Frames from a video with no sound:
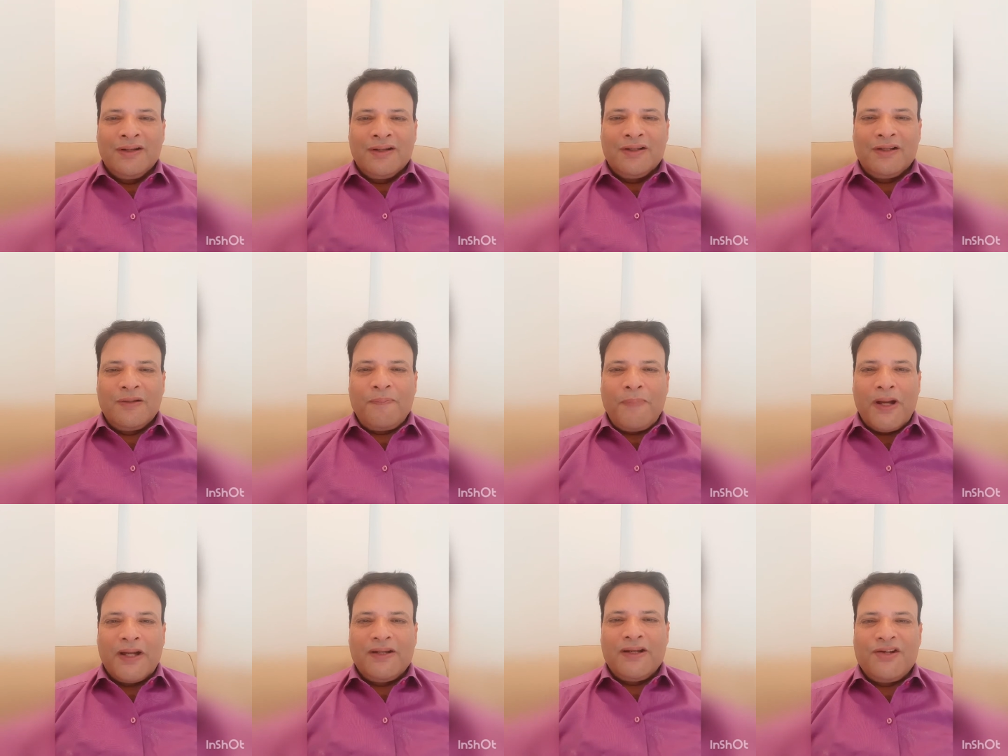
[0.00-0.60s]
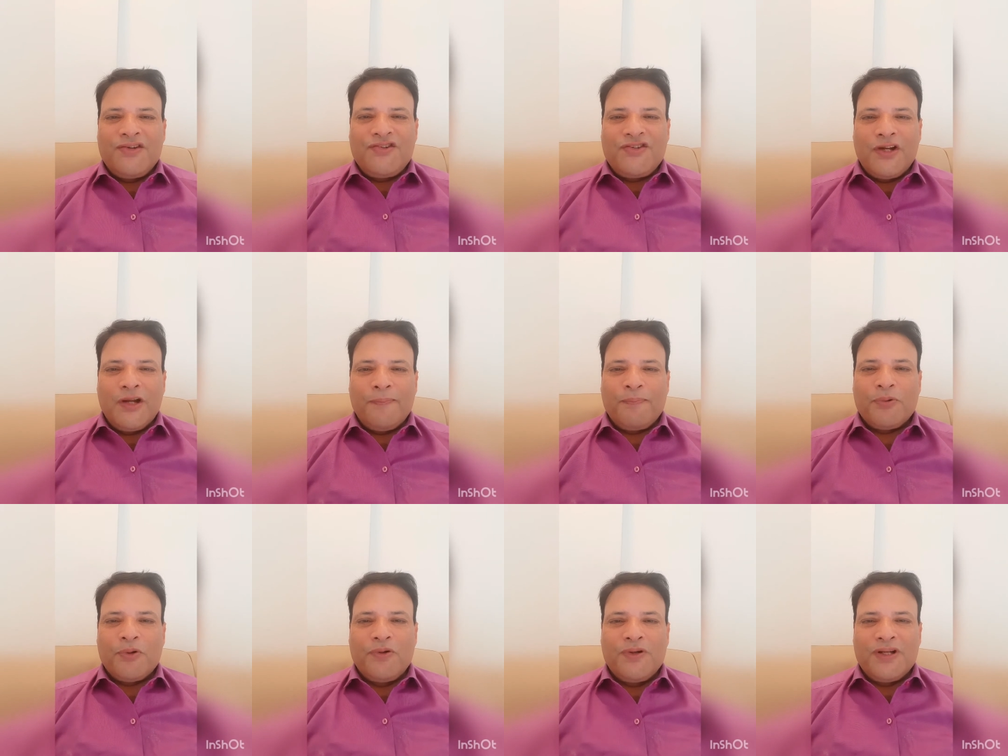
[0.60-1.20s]
the financial
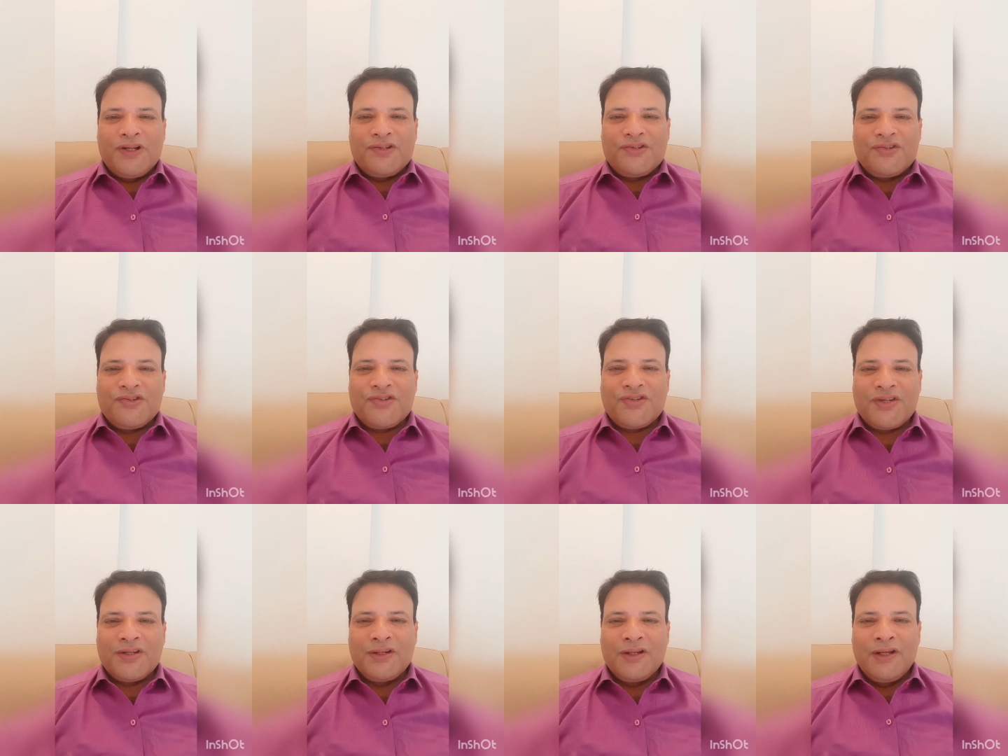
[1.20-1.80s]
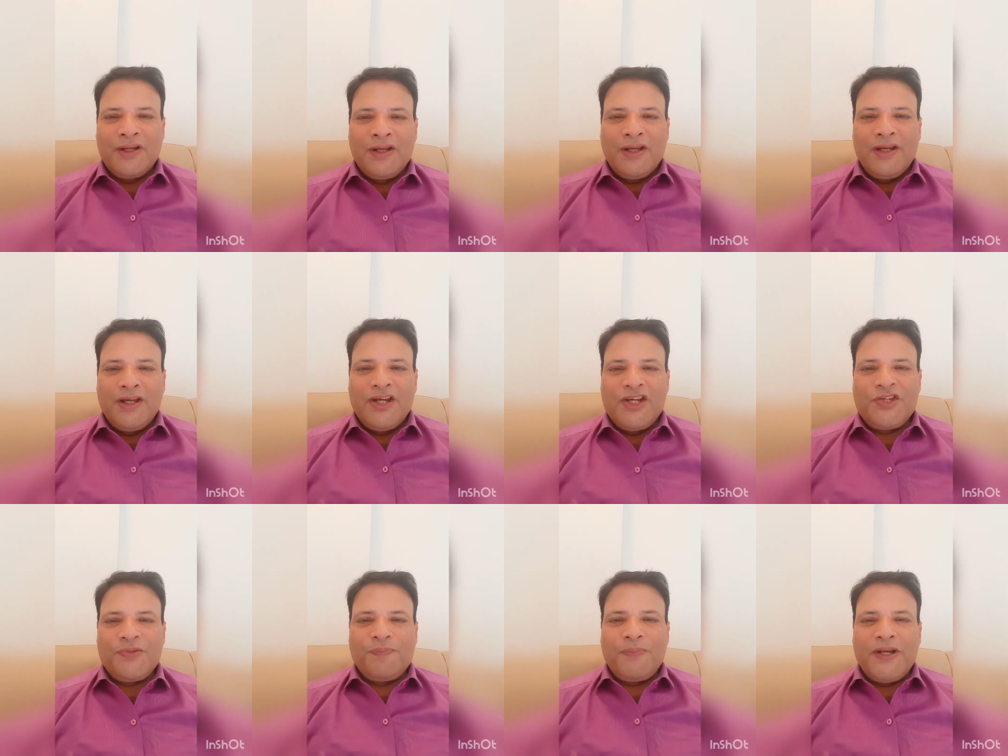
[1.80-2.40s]
prudence
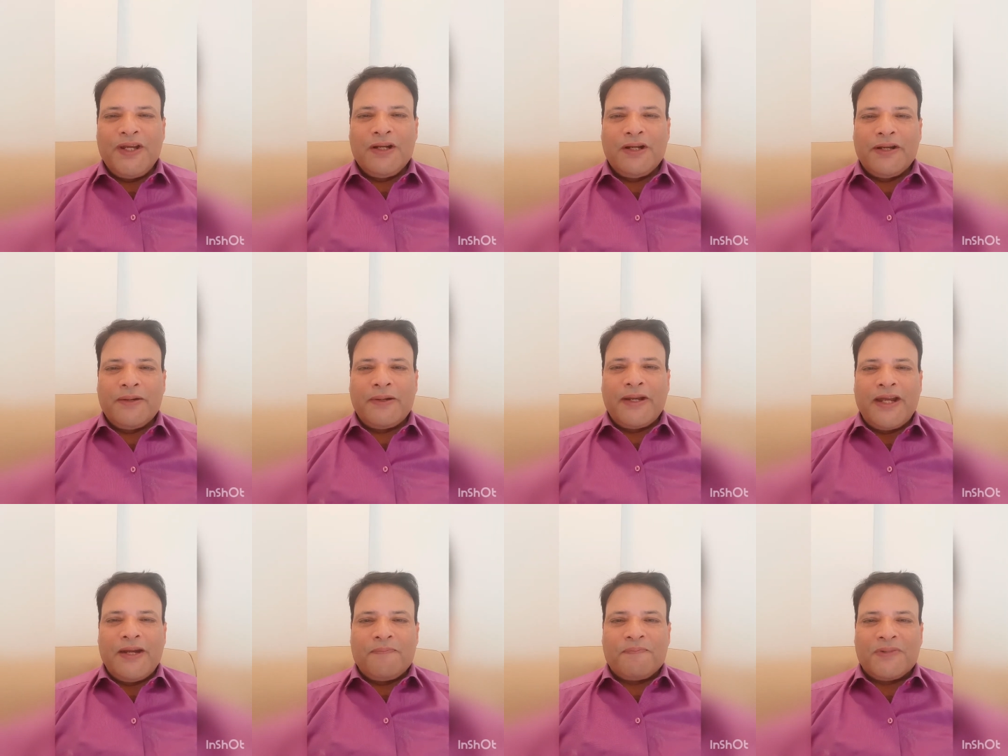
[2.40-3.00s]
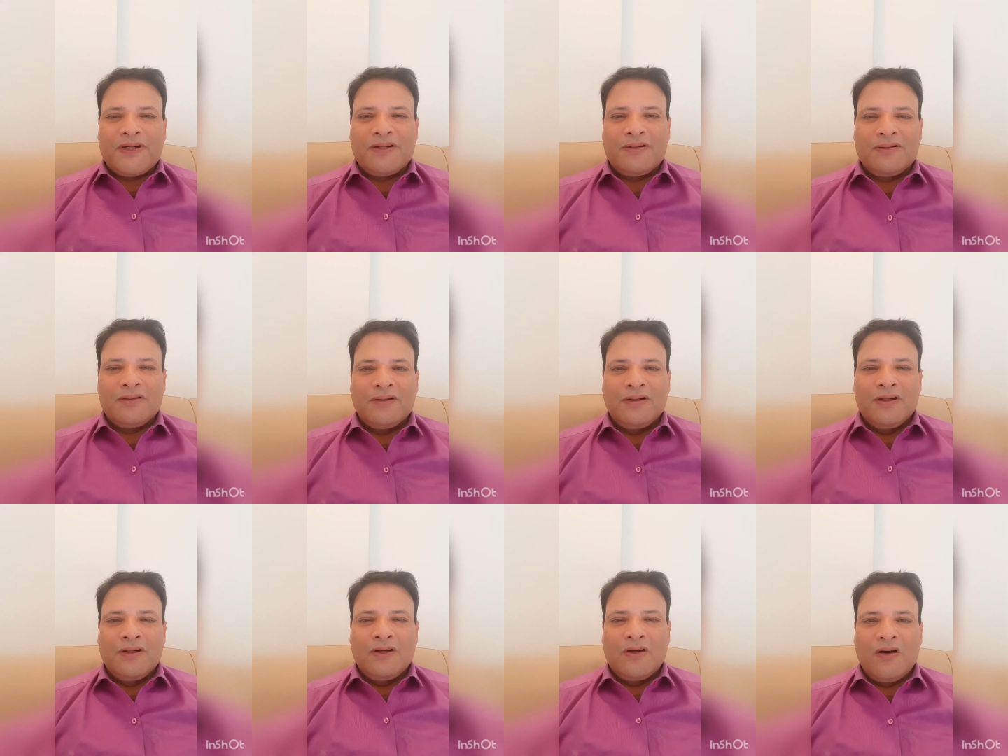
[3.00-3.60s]
is being kept
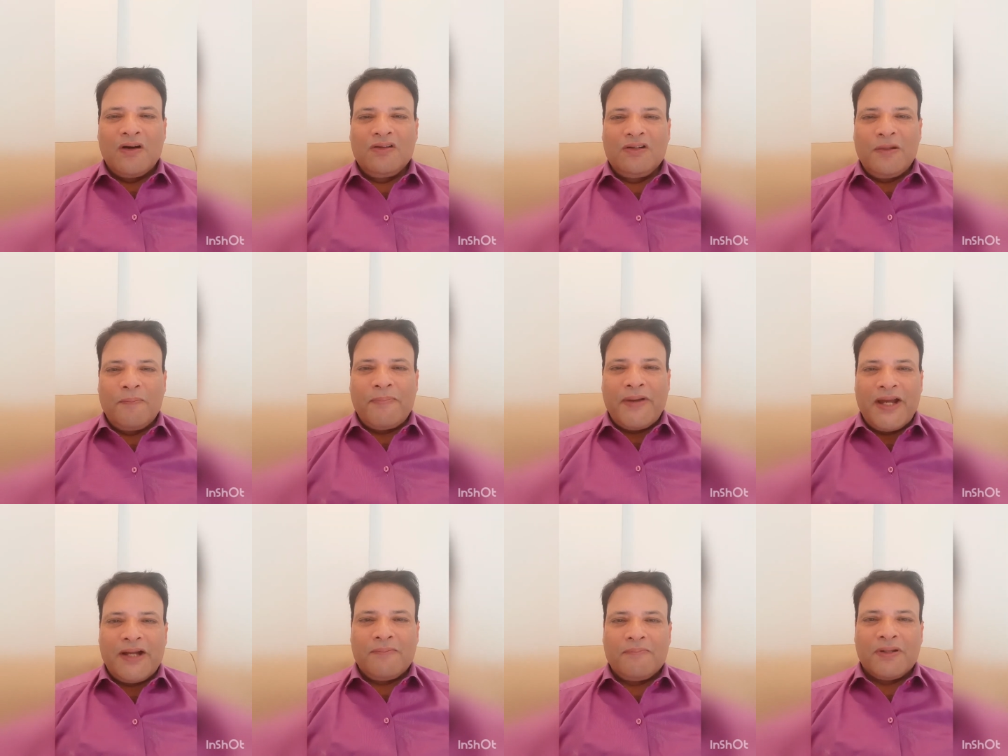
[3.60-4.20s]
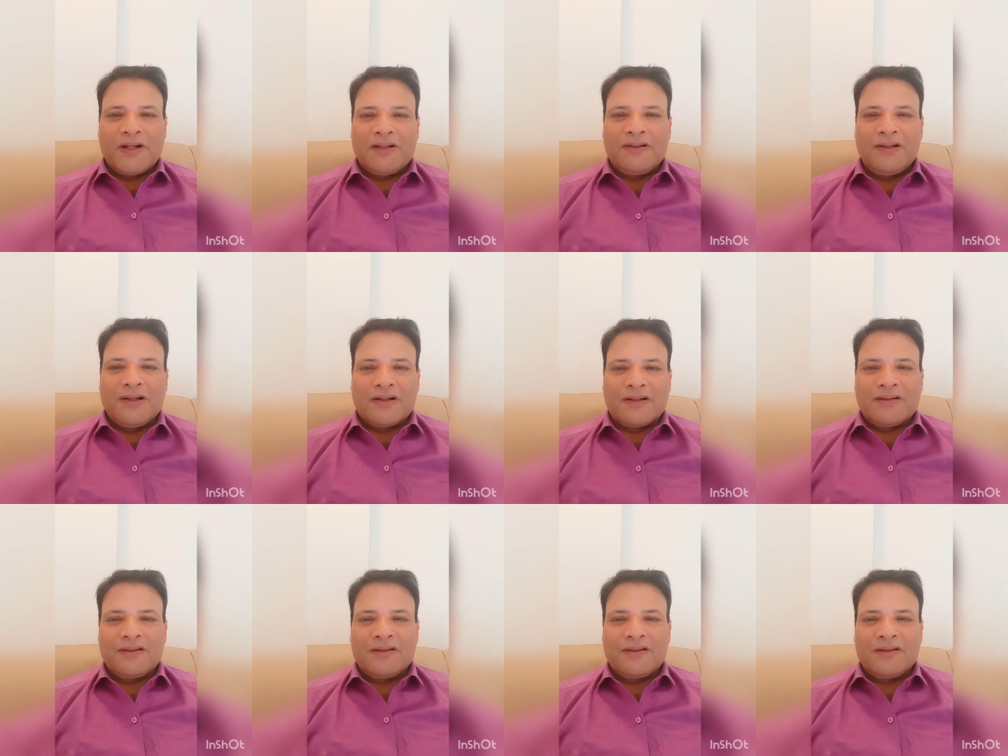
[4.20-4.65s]
on the back burner.